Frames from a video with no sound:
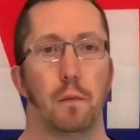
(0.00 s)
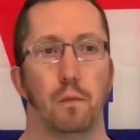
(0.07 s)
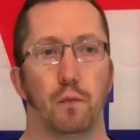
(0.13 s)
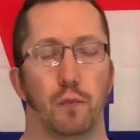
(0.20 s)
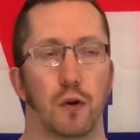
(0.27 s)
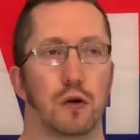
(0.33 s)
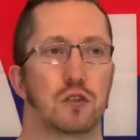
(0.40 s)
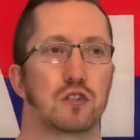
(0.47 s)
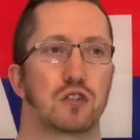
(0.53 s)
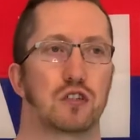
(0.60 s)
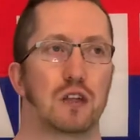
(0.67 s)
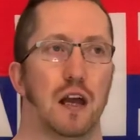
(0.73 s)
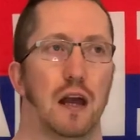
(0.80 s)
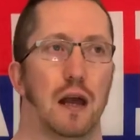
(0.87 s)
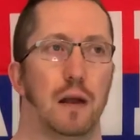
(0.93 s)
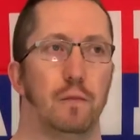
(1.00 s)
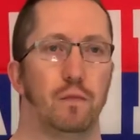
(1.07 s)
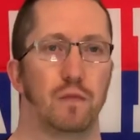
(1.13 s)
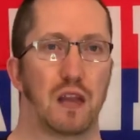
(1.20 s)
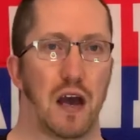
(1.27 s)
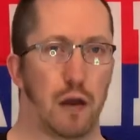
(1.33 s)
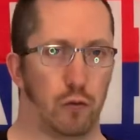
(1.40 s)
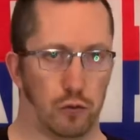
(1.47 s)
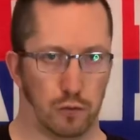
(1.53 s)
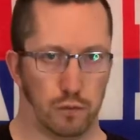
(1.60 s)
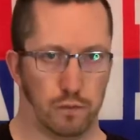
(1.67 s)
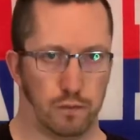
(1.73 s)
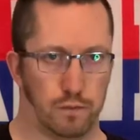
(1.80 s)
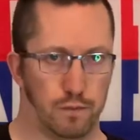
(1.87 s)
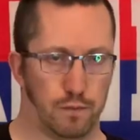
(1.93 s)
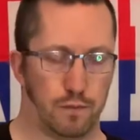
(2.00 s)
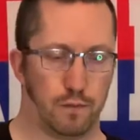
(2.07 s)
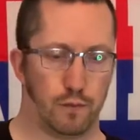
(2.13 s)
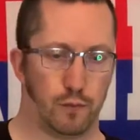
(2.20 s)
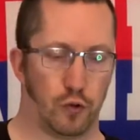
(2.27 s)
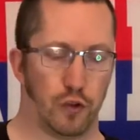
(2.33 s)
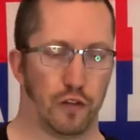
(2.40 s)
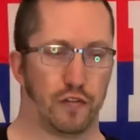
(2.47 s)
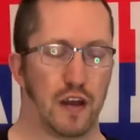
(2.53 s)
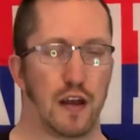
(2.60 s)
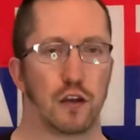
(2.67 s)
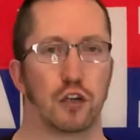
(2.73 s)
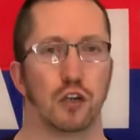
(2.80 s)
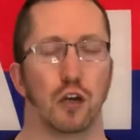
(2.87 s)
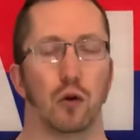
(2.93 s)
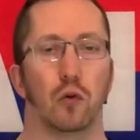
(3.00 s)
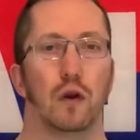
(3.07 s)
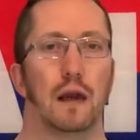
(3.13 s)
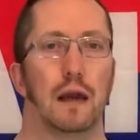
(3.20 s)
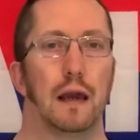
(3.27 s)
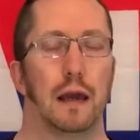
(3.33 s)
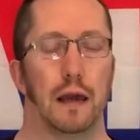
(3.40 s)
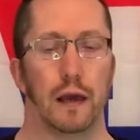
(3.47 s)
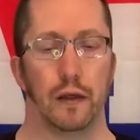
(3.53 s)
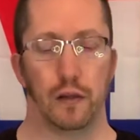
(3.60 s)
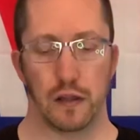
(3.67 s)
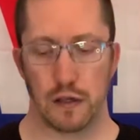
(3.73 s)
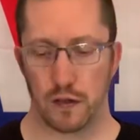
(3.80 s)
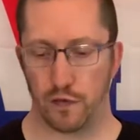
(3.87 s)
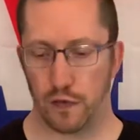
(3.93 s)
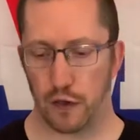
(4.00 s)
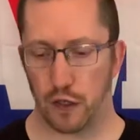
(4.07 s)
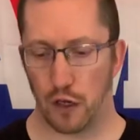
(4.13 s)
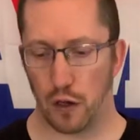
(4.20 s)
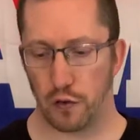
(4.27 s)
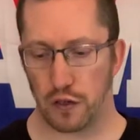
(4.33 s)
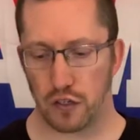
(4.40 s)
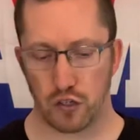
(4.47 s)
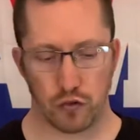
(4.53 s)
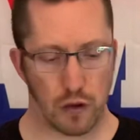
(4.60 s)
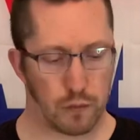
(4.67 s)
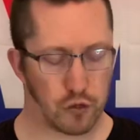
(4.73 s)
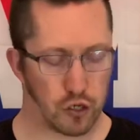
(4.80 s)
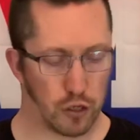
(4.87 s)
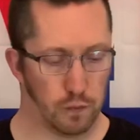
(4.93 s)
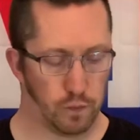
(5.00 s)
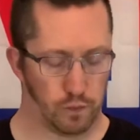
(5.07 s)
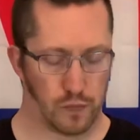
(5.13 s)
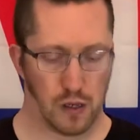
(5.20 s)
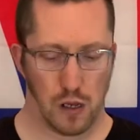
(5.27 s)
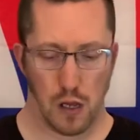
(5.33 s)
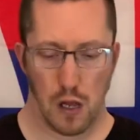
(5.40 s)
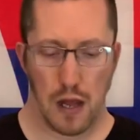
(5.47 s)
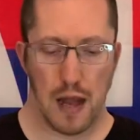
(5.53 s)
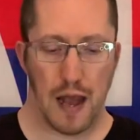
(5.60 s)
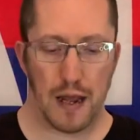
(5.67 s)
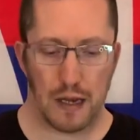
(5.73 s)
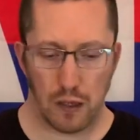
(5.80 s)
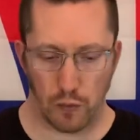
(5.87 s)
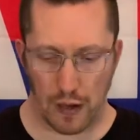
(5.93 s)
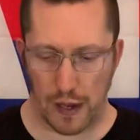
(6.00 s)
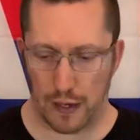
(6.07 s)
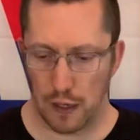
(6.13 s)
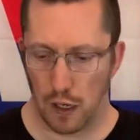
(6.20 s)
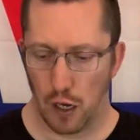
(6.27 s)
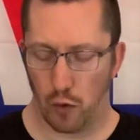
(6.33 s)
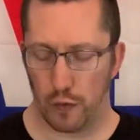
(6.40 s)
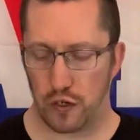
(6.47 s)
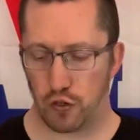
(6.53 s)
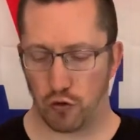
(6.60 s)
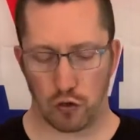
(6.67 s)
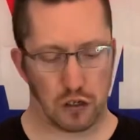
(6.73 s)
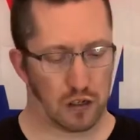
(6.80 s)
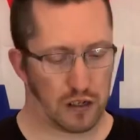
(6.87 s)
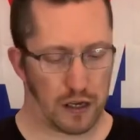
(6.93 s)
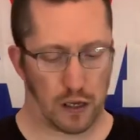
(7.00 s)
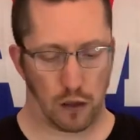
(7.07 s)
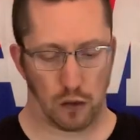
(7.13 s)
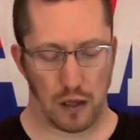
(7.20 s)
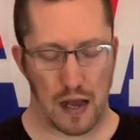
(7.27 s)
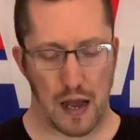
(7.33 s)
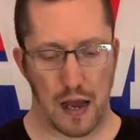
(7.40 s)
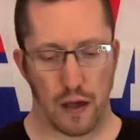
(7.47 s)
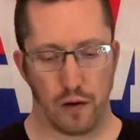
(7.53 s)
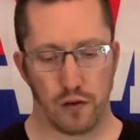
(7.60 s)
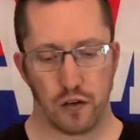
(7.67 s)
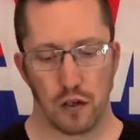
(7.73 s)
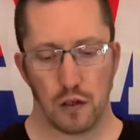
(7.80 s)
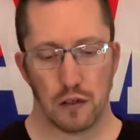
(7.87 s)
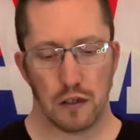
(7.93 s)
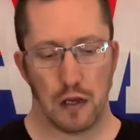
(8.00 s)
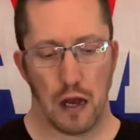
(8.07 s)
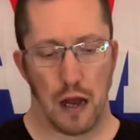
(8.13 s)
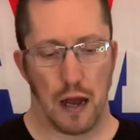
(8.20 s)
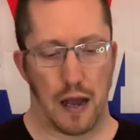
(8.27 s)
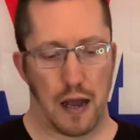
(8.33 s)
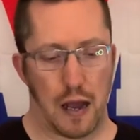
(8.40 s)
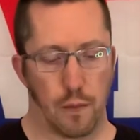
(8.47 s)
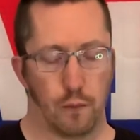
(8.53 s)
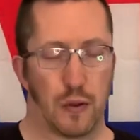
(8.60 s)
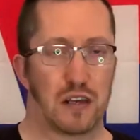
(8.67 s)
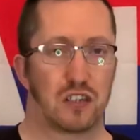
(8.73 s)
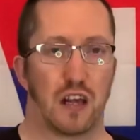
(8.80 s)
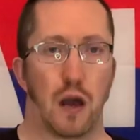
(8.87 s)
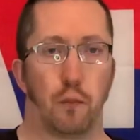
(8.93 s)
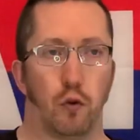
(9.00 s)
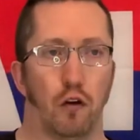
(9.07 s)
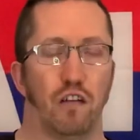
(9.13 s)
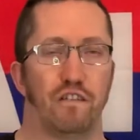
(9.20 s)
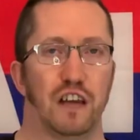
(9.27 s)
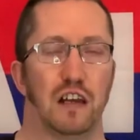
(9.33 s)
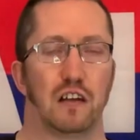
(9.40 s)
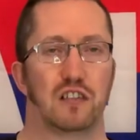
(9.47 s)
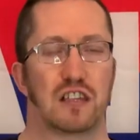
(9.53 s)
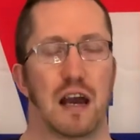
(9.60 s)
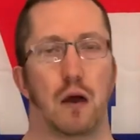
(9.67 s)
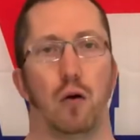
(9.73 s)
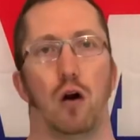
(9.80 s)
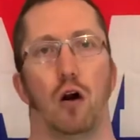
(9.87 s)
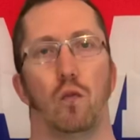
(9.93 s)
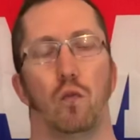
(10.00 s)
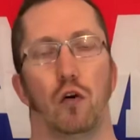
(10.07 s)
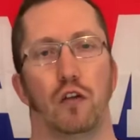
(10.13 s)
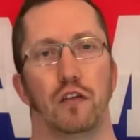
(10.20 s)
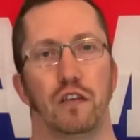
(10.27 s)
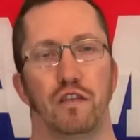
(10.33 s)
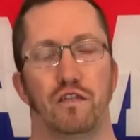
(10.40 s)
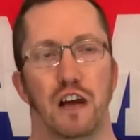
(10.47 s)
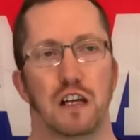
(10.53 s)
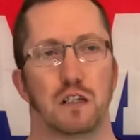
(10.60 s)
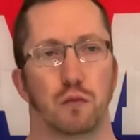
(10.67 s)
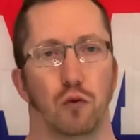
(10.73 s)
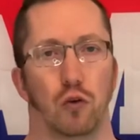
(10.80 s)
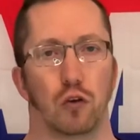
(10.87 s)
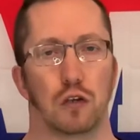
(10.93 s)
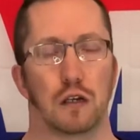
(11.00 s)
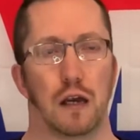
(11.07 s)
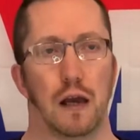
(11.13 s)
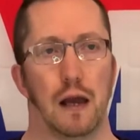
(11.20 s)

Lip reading: but I will put a thank you in this video description. Anyway, we struck a deal, and basically I put feelers out on one of the Facebook